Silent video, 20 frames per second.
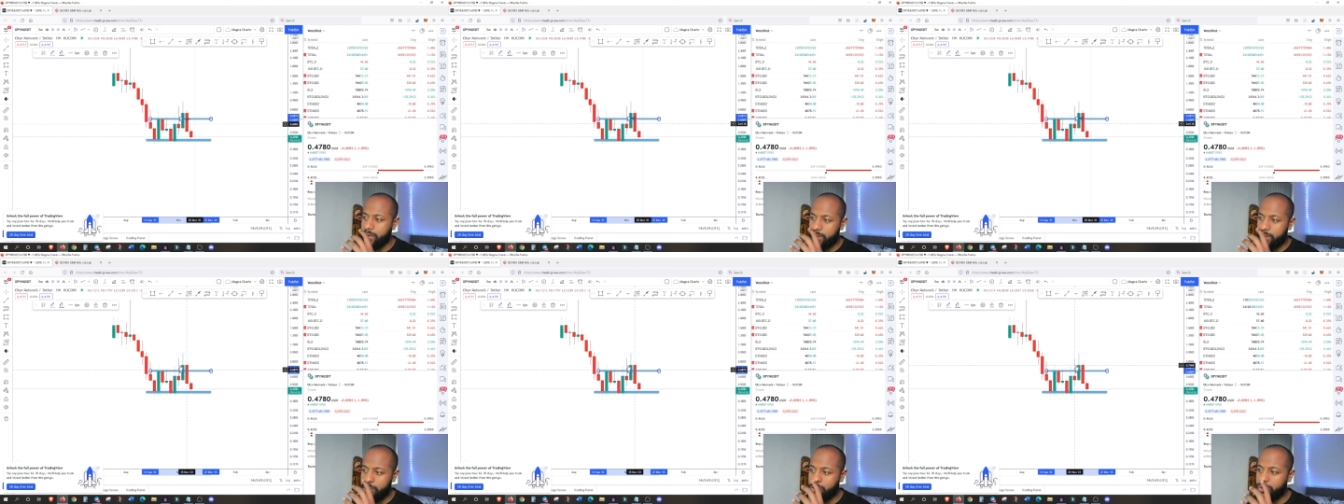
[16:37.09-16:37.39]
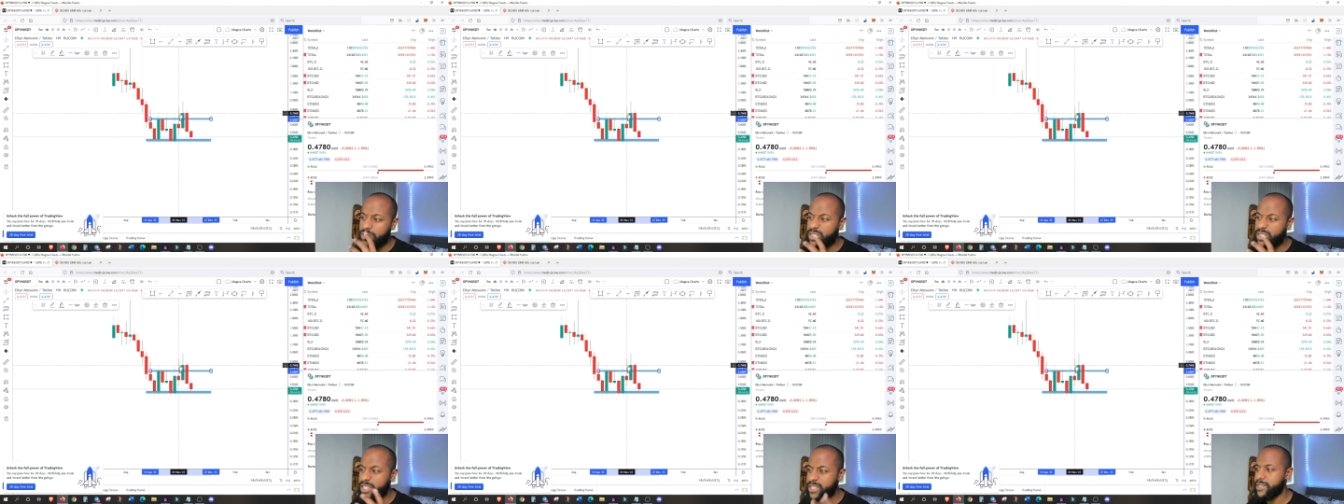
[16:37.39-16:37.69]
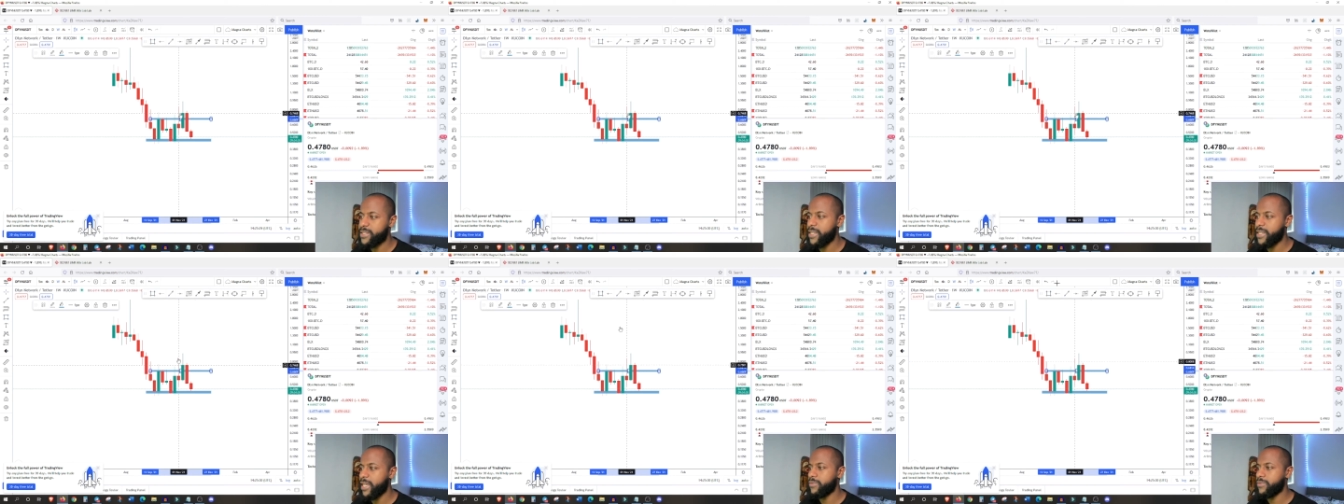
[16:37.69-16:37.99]

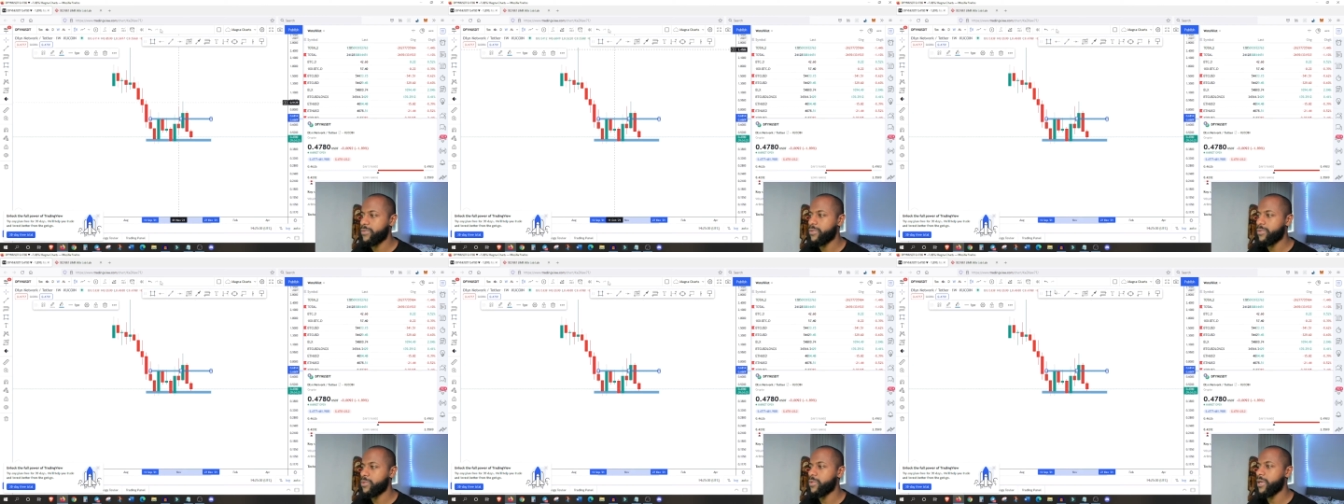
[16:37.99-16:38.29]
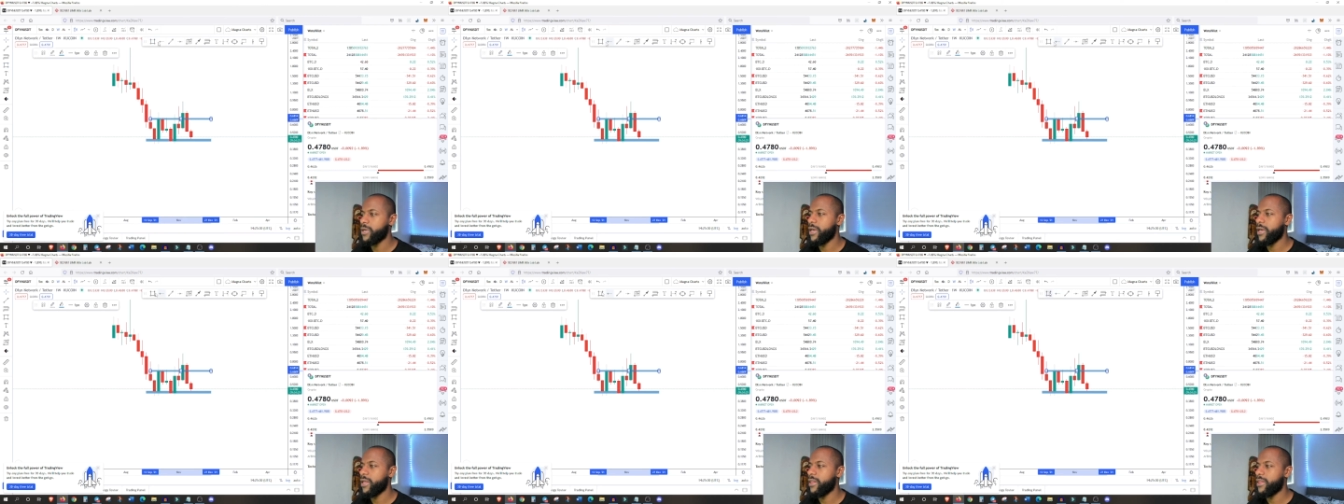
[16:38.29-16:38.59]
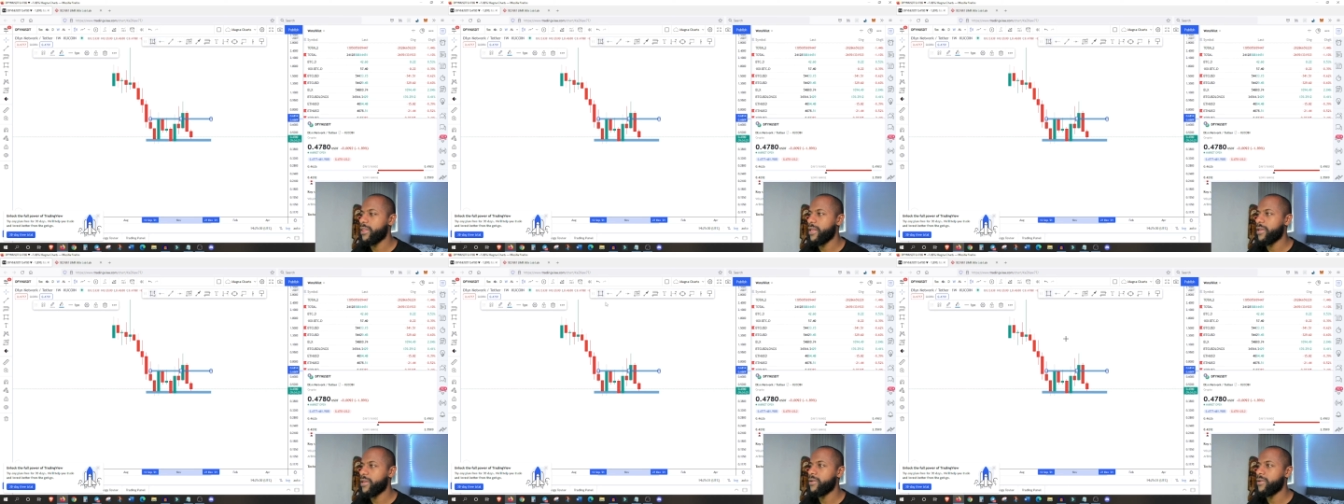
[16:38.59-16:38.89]
resistance level, and
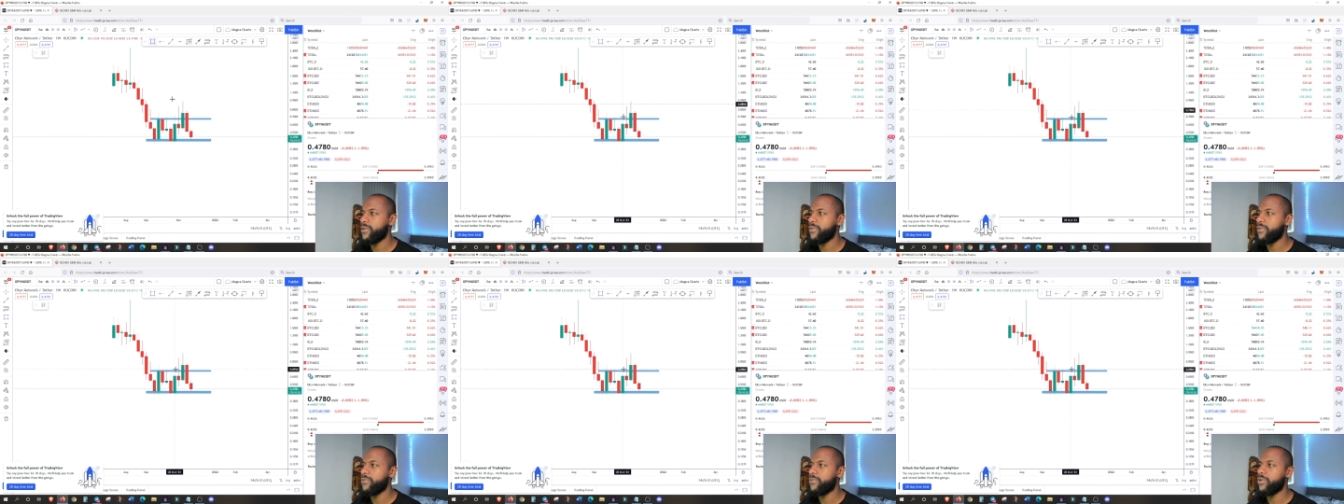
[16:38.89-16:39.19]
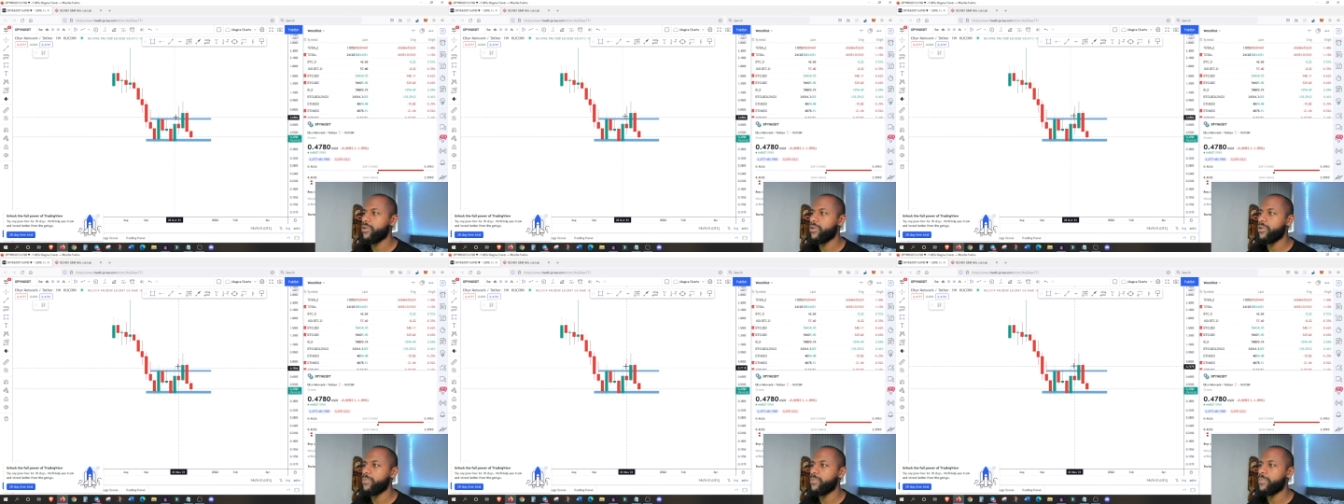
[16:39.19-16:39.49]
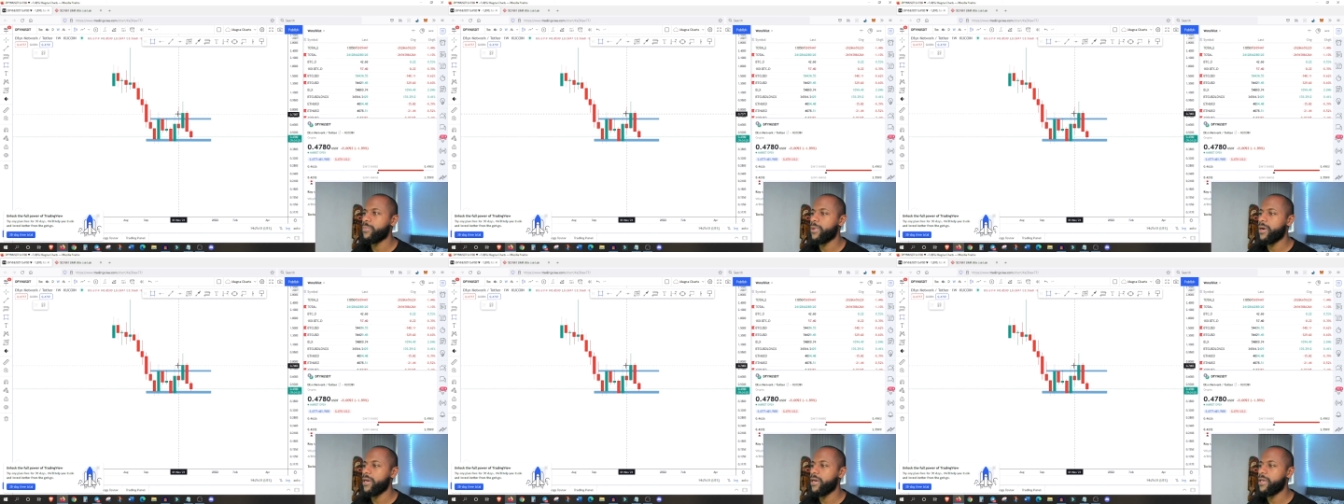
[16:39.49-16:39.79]
then followed
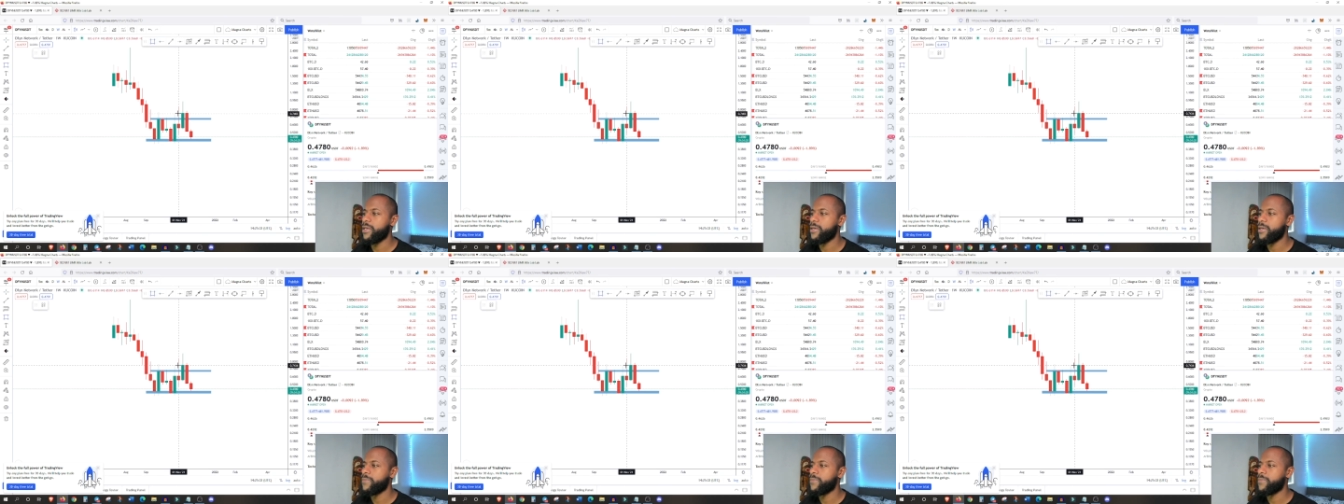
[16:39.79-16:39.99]
by